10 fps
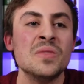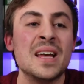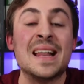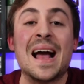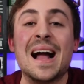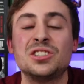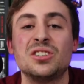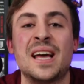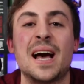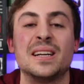it
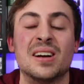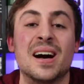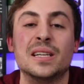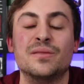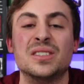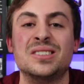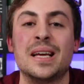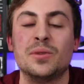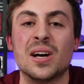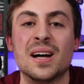actually had kind of the
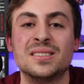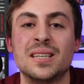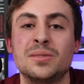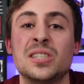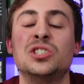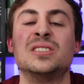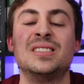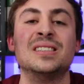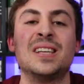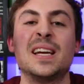same concept. It just
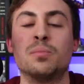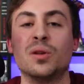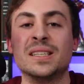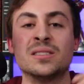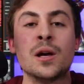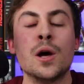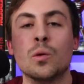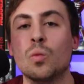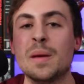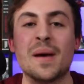didn't take place
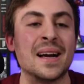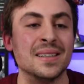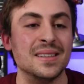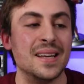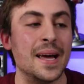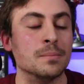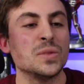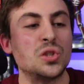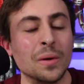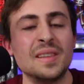way back in the day.
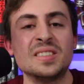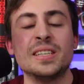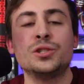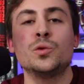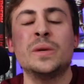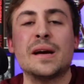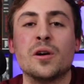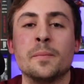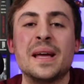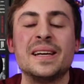So, with this issue, we have our
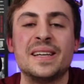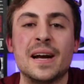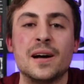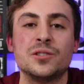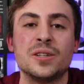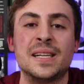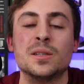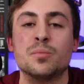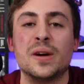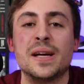main character. He's a
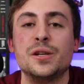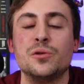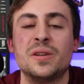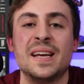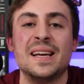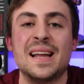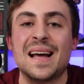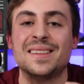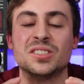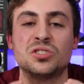brand new kid
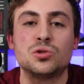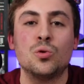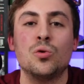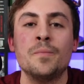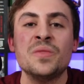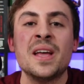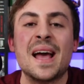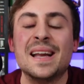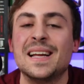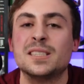at this school
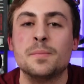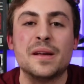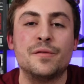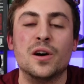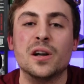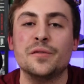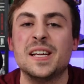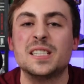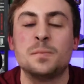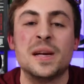and he gets made fun of. He
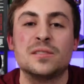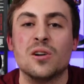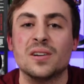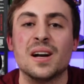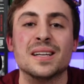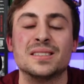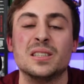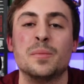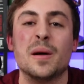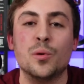gets picked on constantly
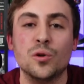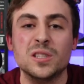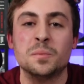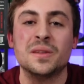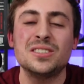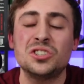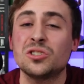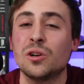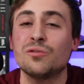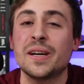by bullies, but these just
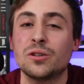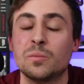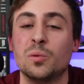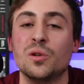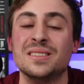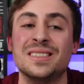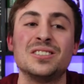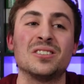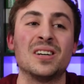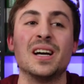aren't regular bullies. These
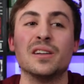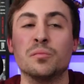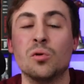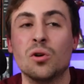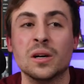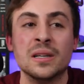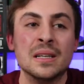are kind of more